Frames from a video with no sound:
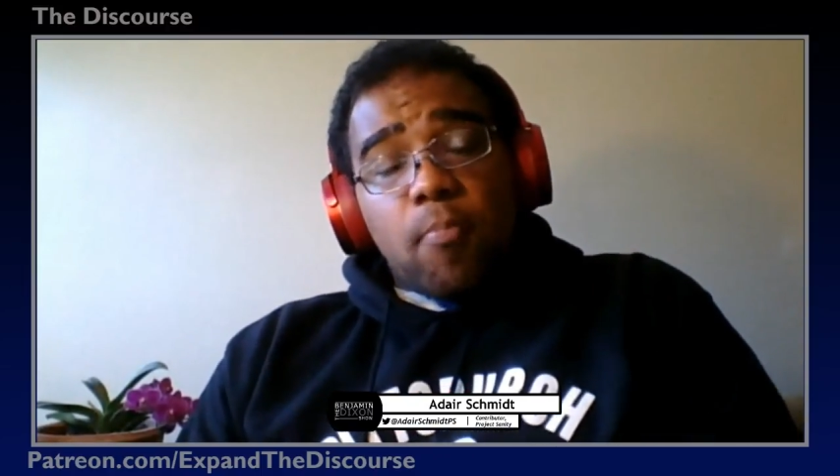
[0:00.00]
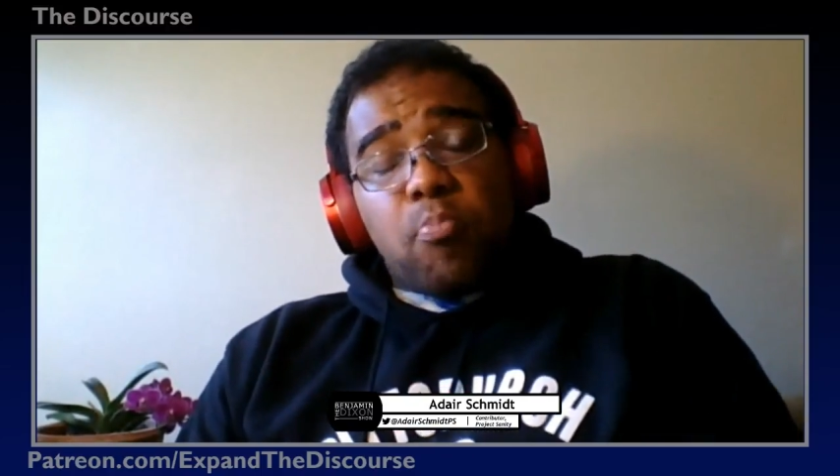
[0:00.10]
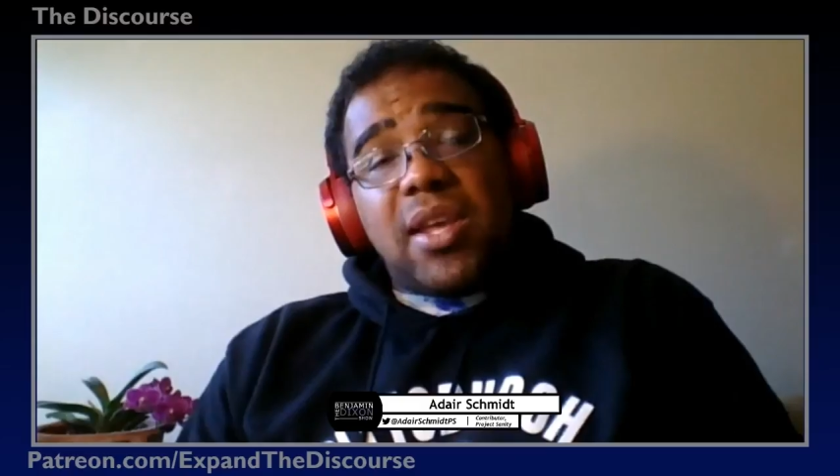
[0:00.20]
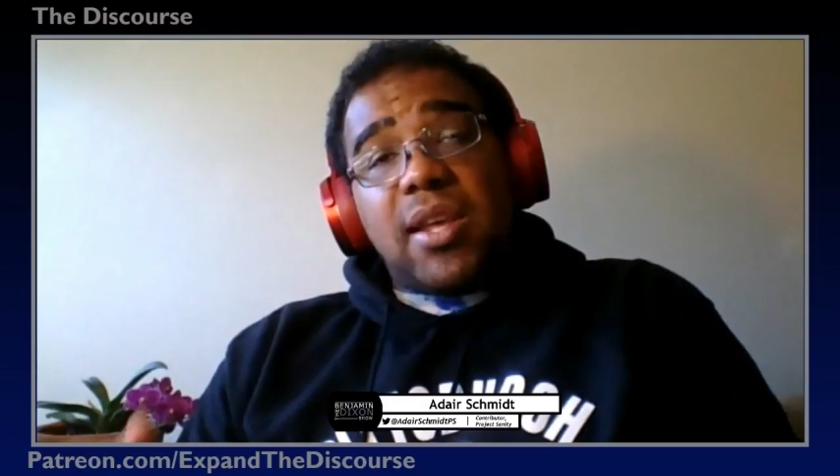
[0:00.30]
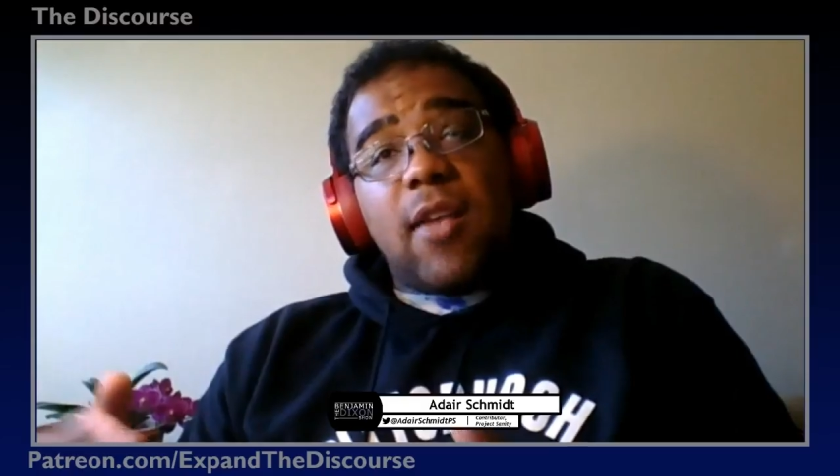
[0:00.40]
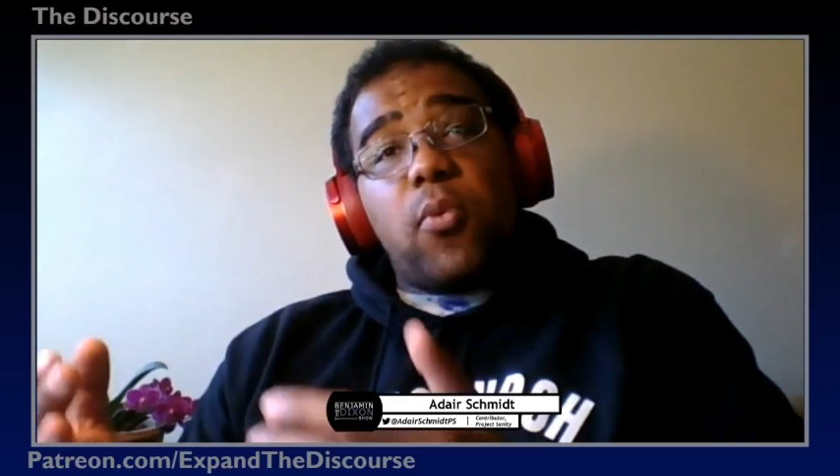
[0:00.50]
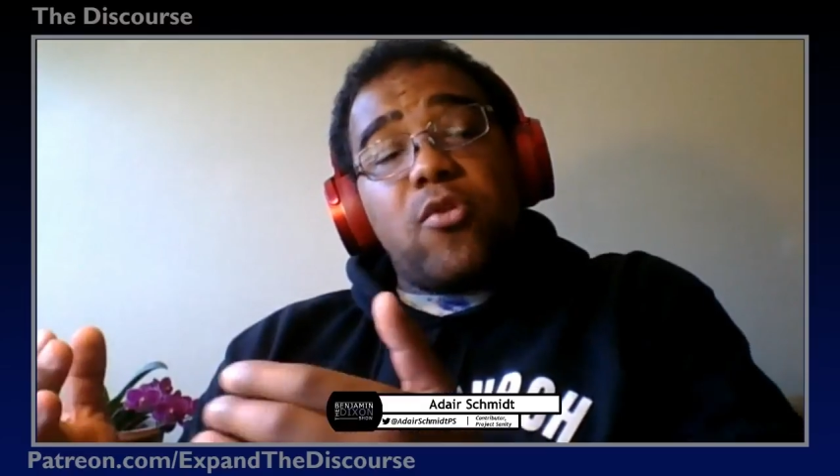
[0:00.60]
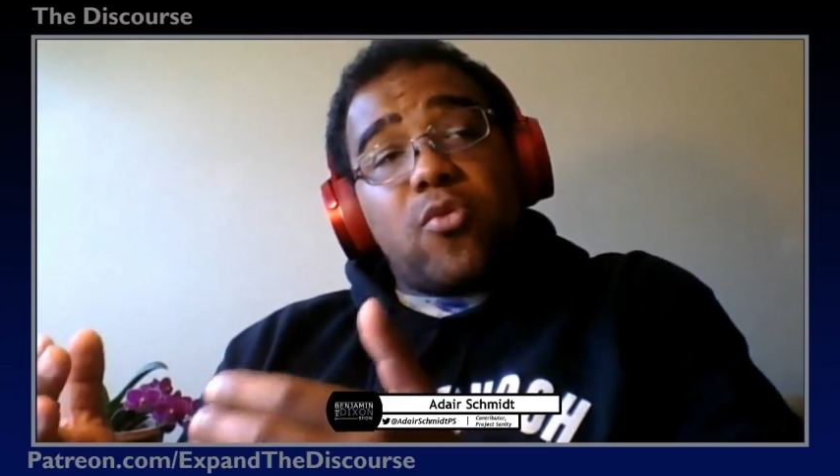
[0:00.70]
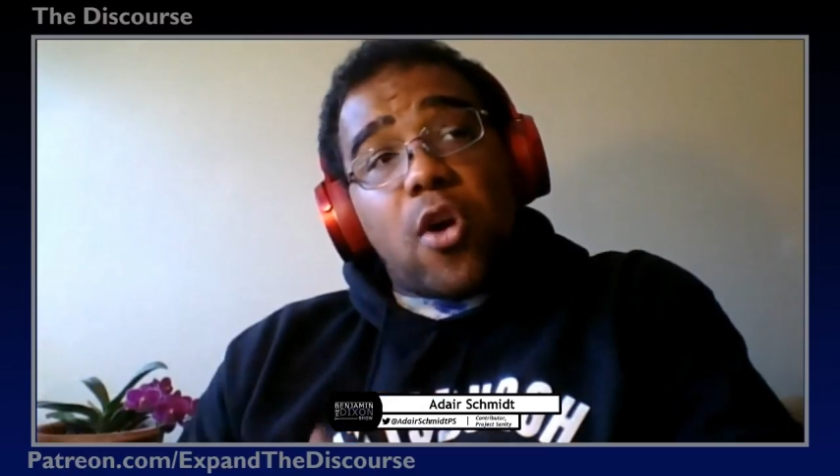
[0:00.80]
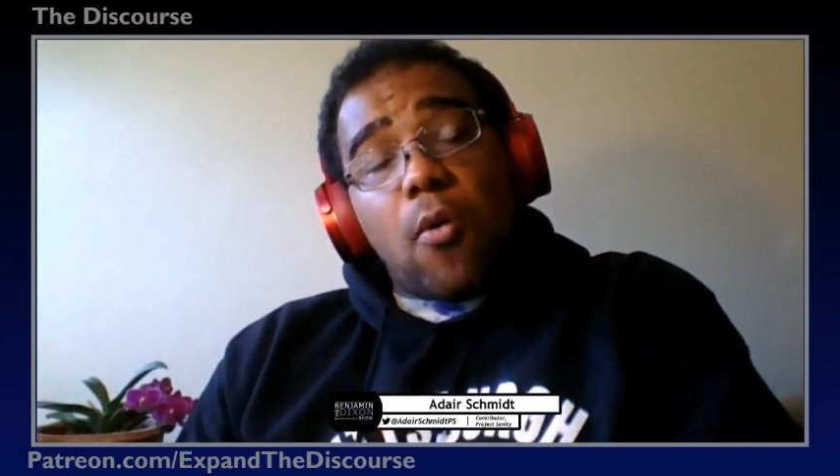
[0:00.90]
because when
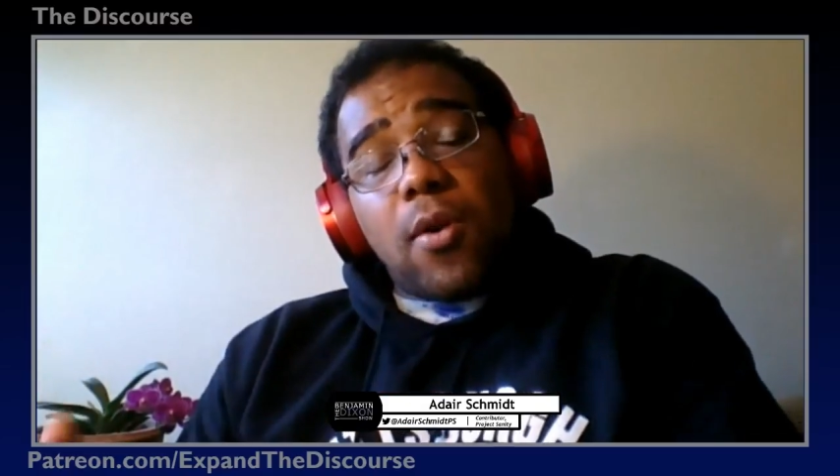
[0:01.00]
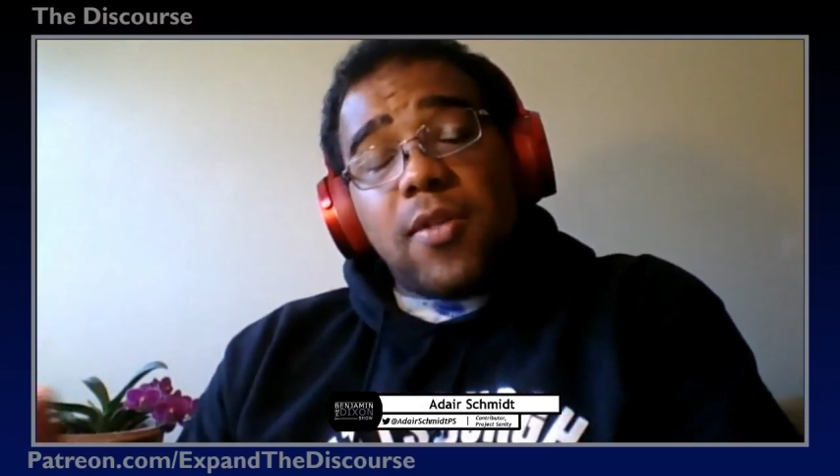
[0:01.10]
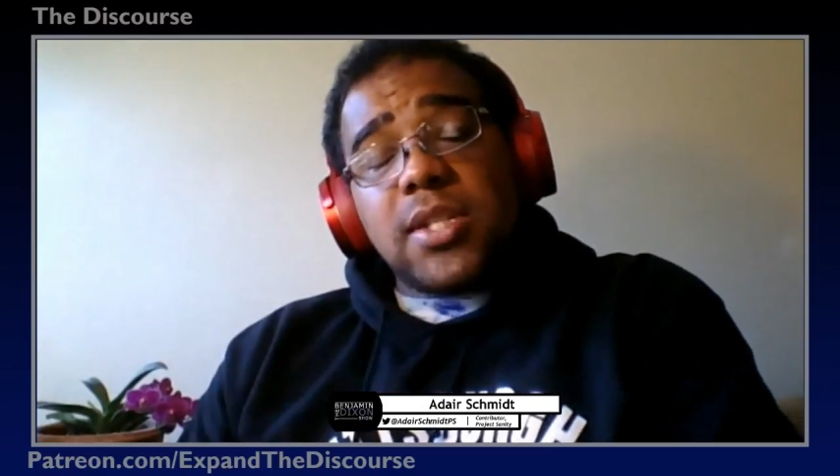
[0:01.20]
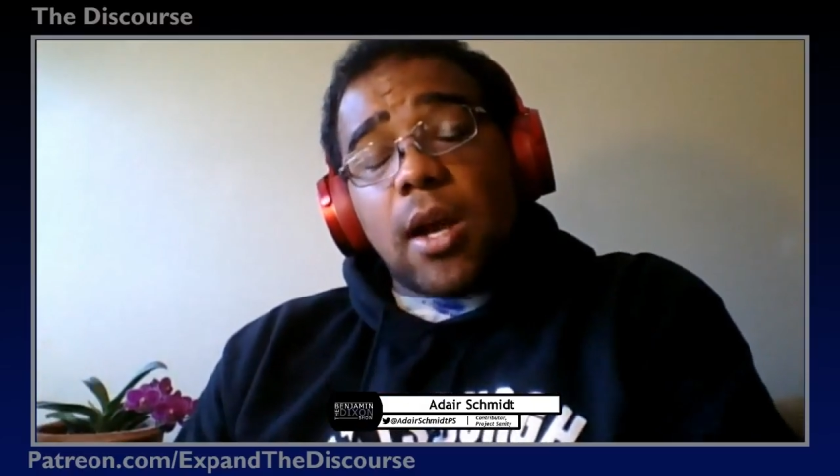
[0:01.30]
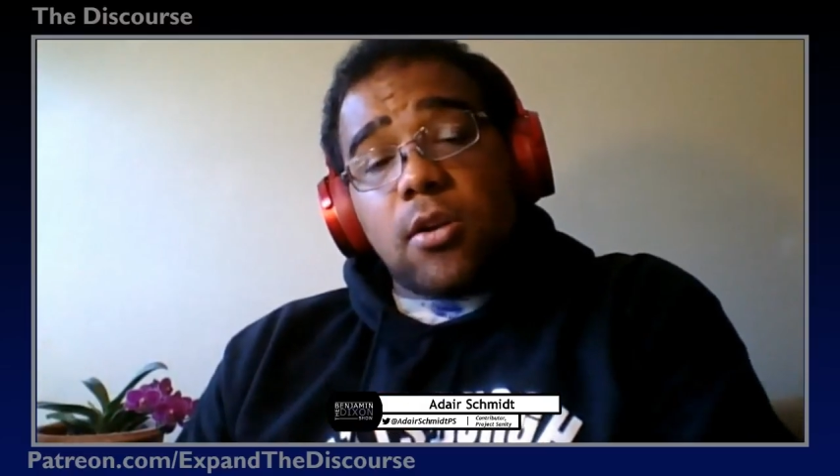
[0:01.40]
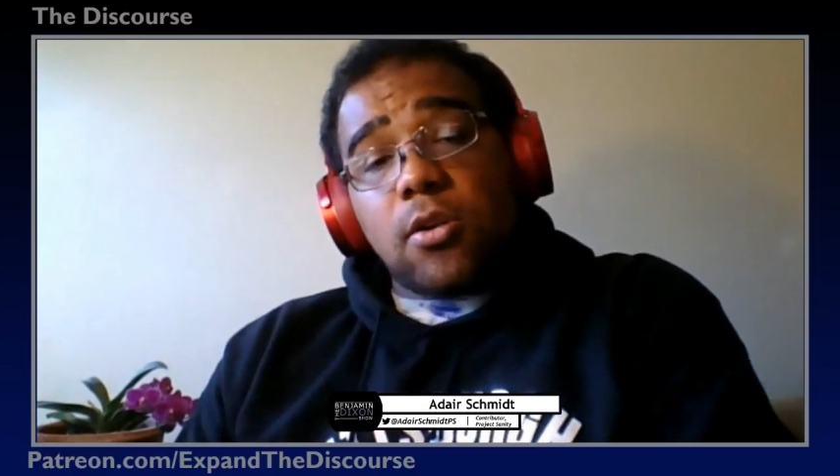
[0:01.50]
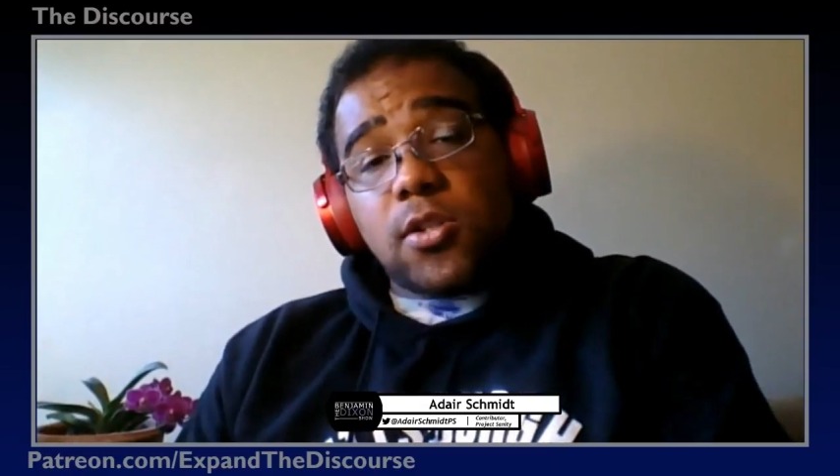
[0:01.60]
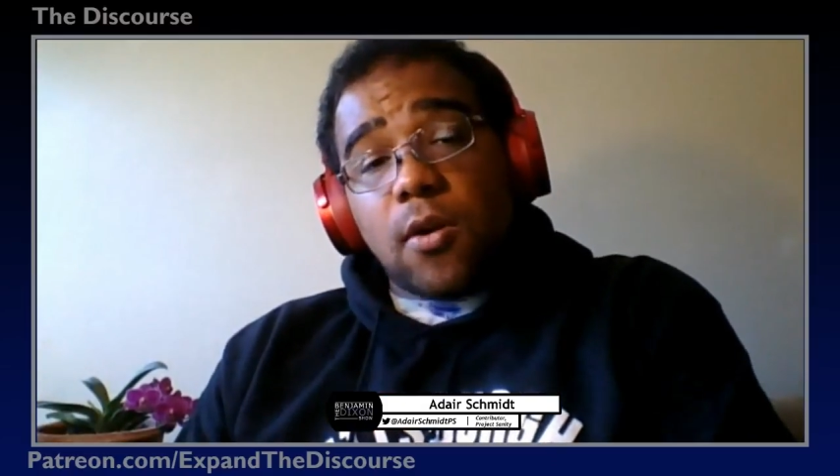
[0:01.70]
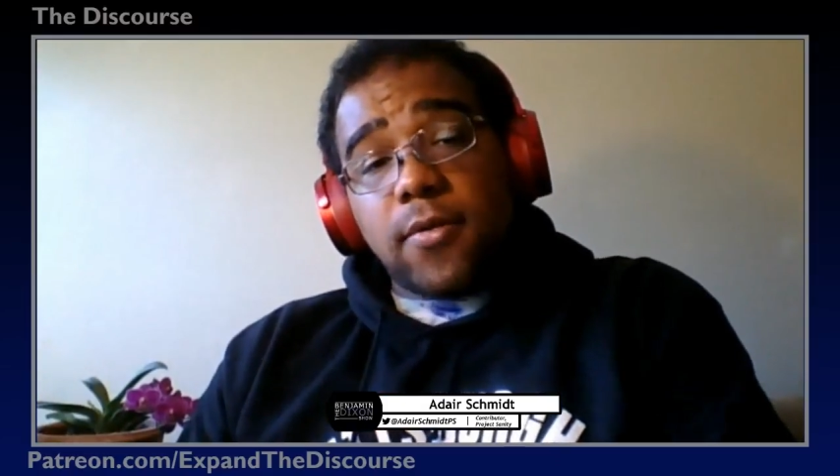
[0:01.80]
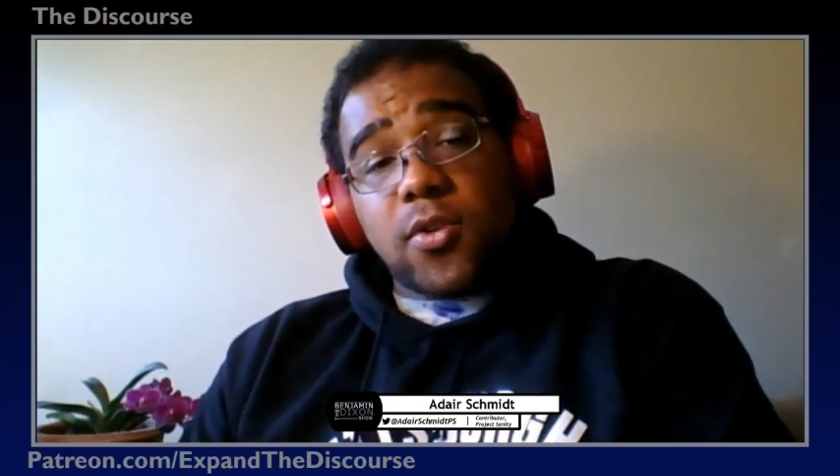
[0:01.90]
you go to these
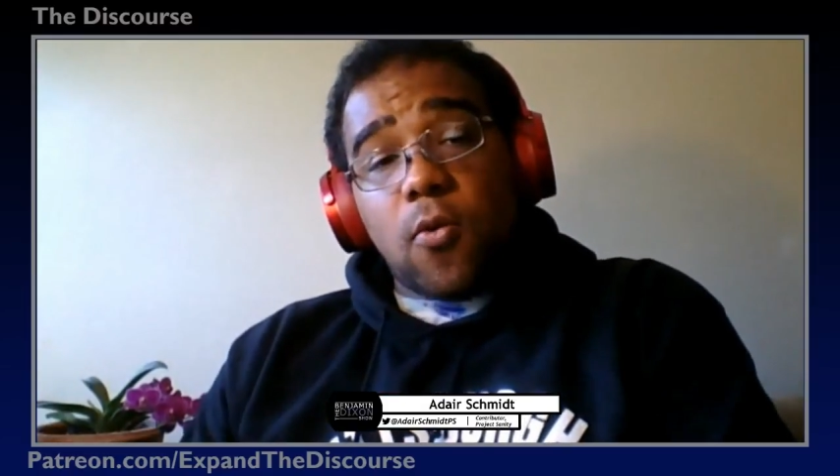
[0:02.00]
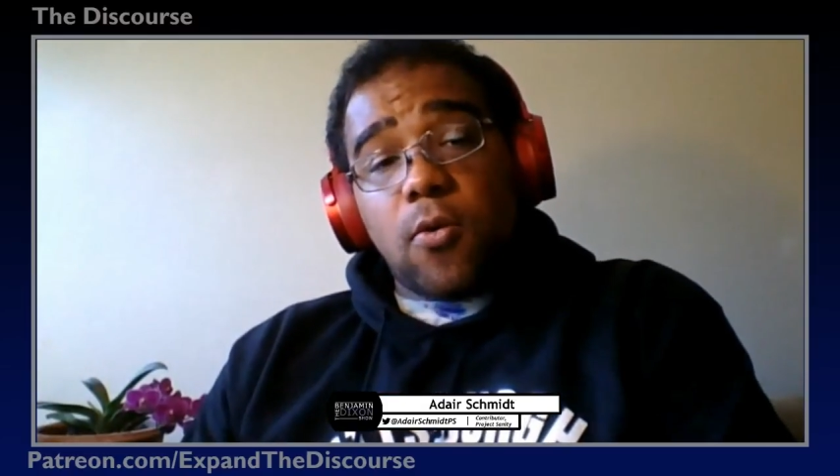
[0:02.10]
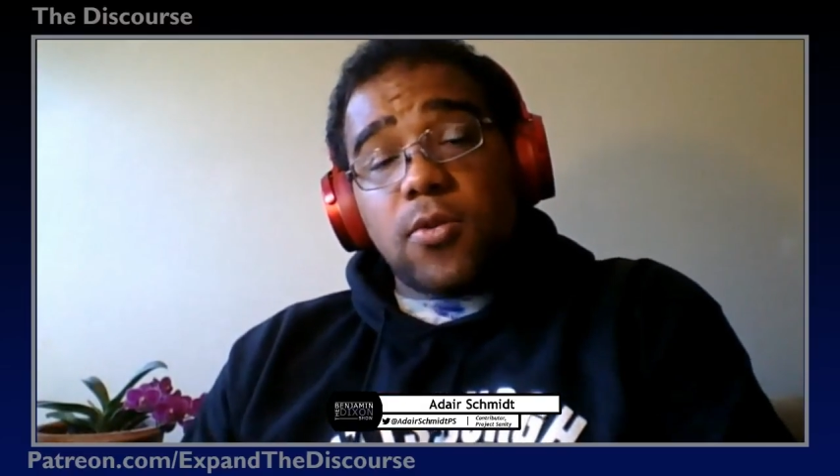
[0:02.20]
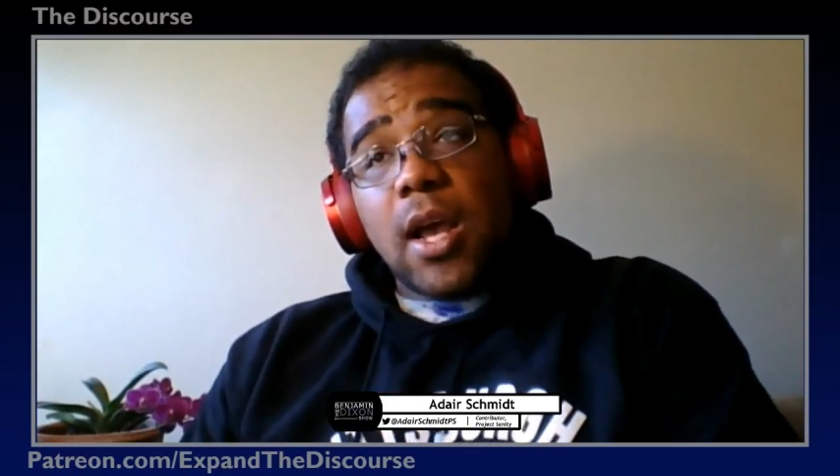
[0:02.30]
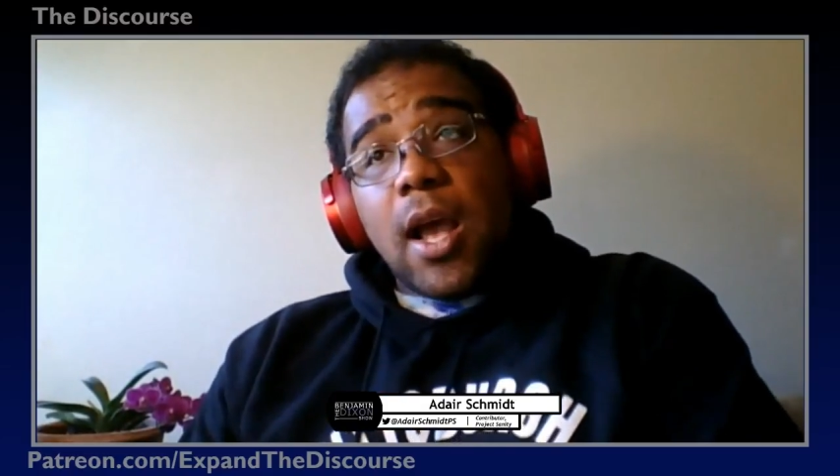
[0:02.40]
underserved schools,